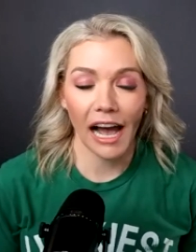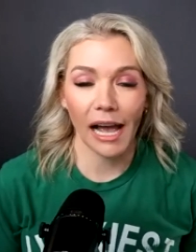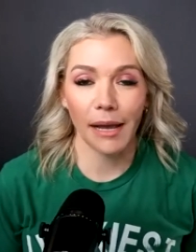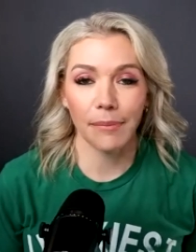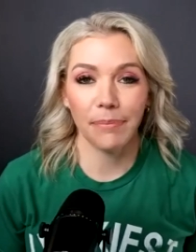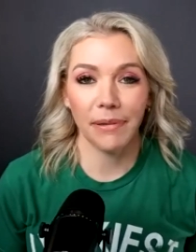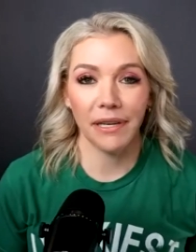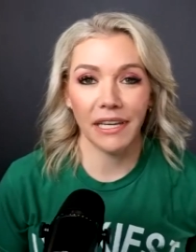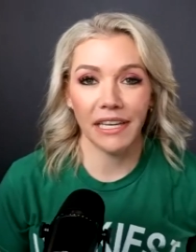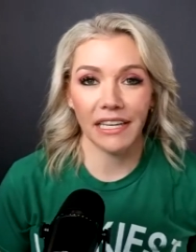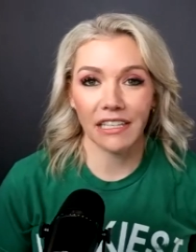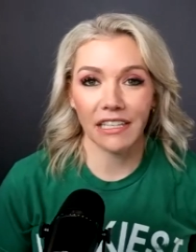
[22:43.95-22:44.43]

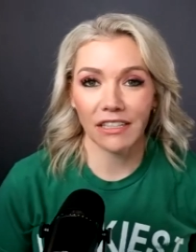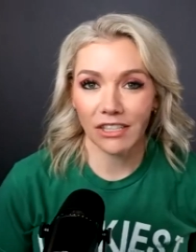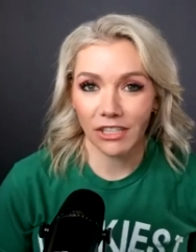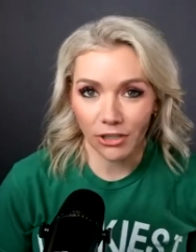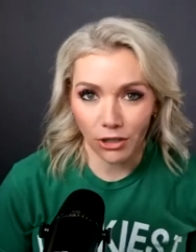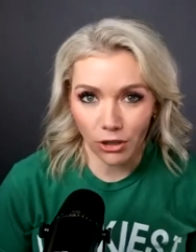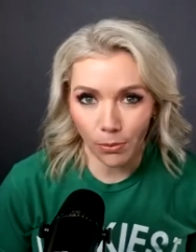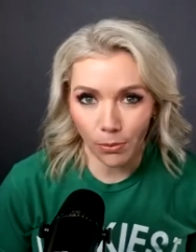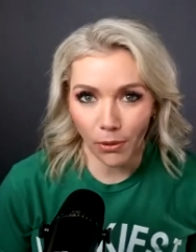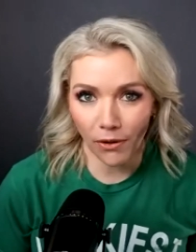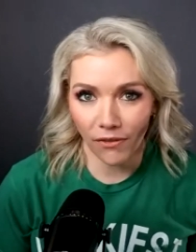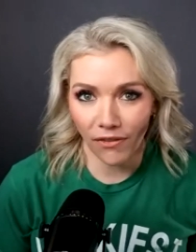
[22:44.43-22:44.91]
IP and
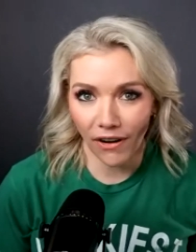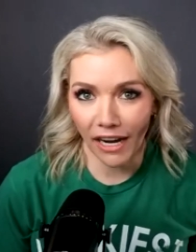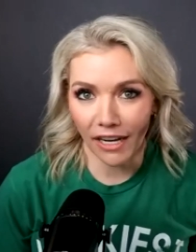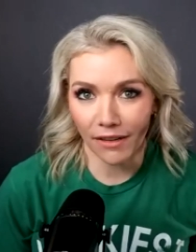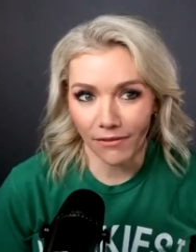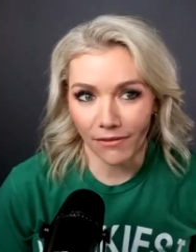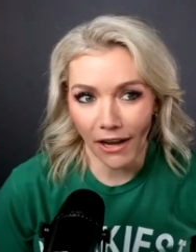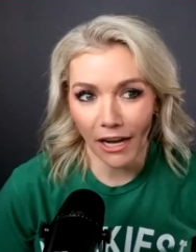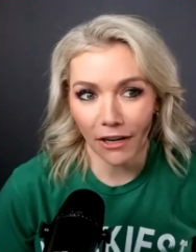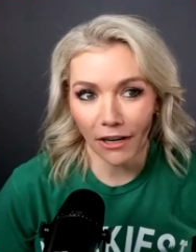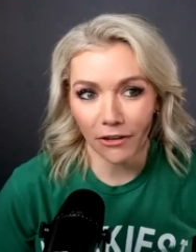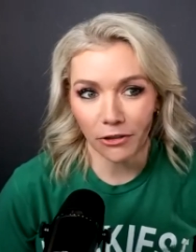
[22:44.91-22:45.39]
still
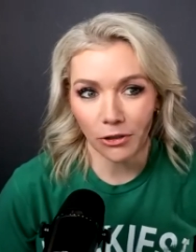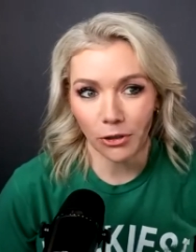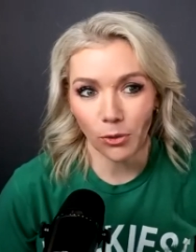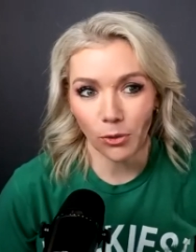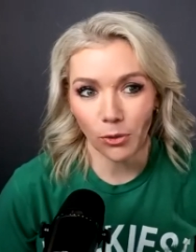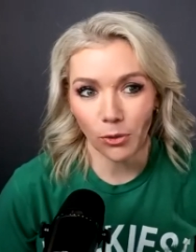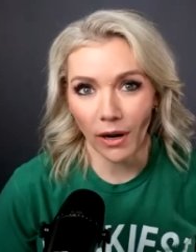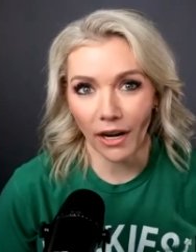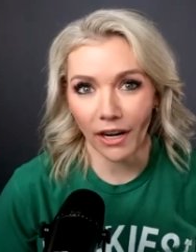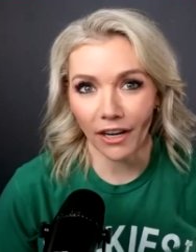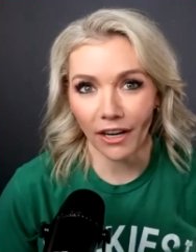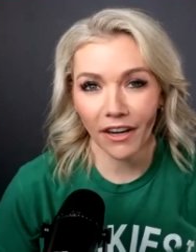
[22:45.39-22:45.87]
provide
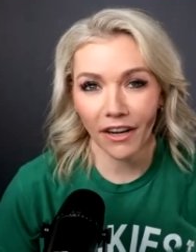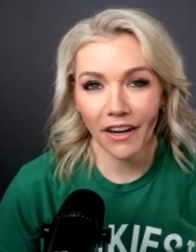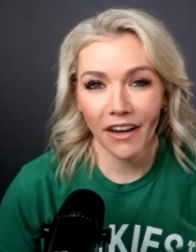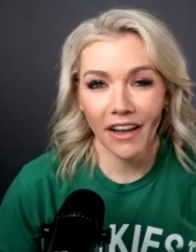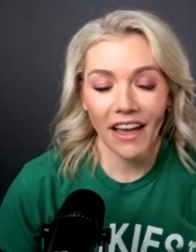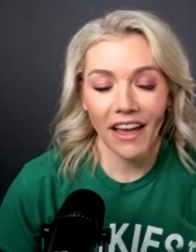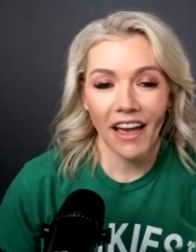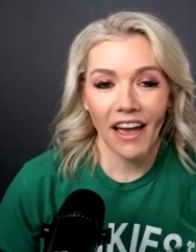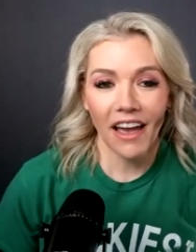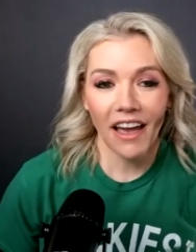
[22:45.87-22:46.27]
value where